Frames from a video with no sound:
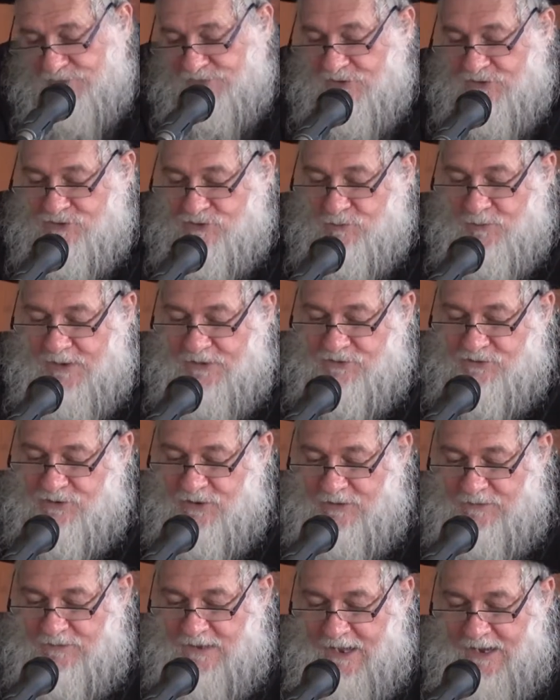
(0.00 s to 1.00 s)
situation
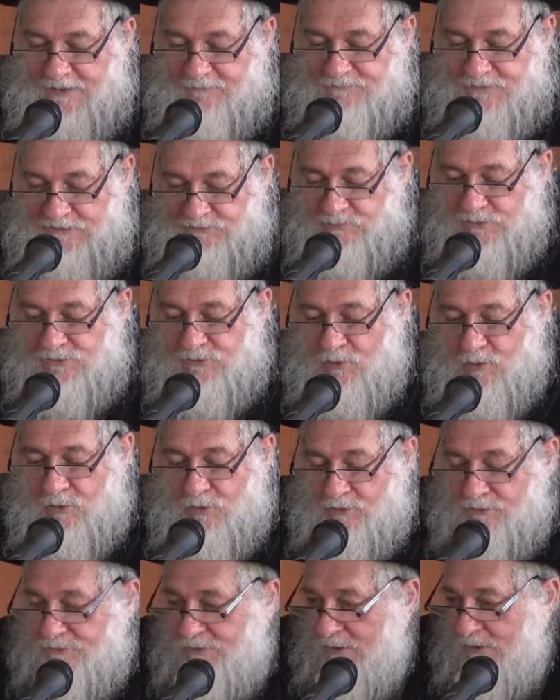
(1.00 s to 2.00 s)
in life. That's what's
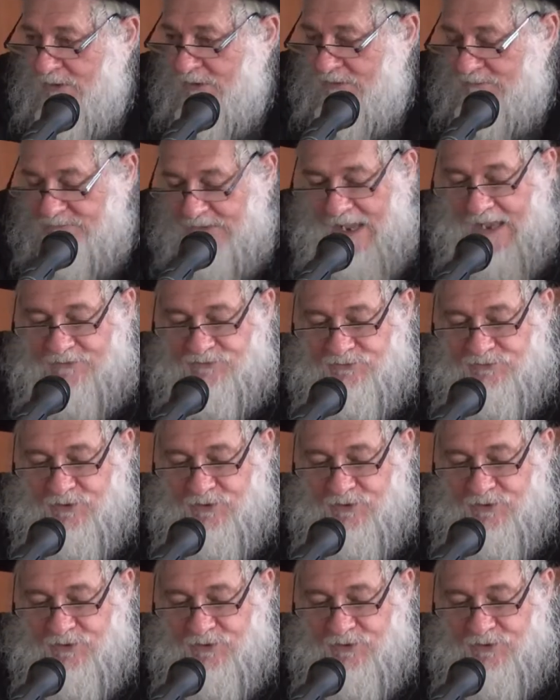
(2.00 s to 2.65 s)
called das